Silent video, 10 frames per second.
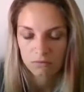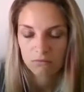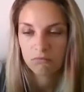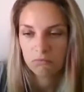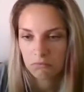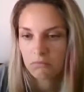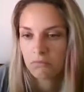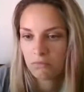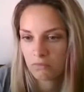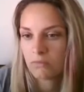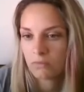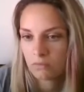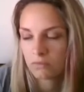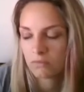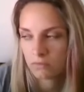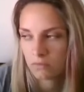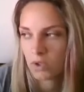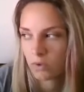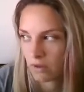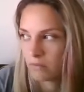Mm.
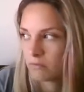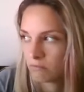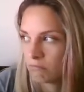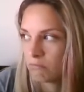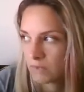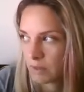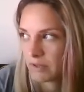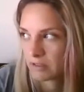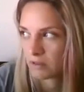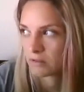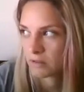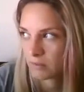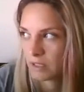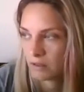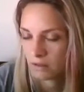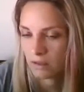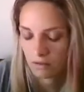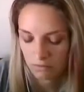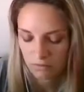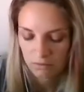Okay. That makes sense to me.
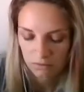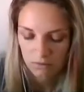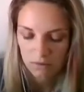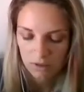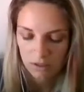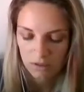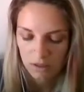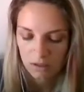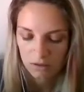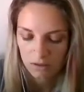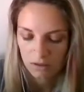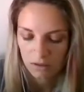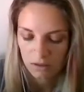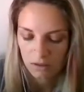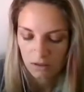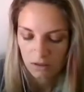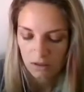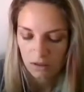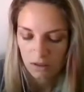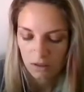Yeah, I got that.
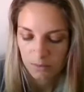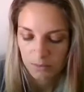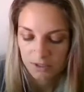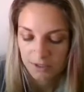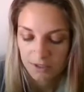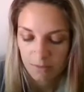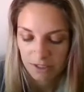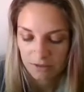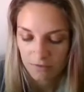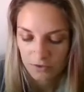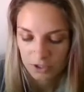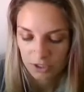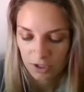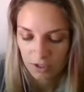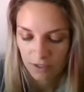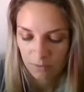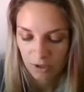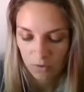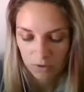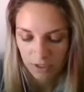This is the best conversation I've had in my
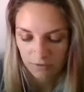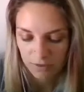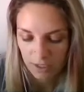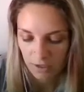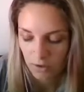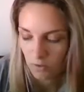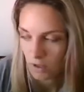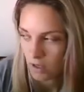whole life. Thank you.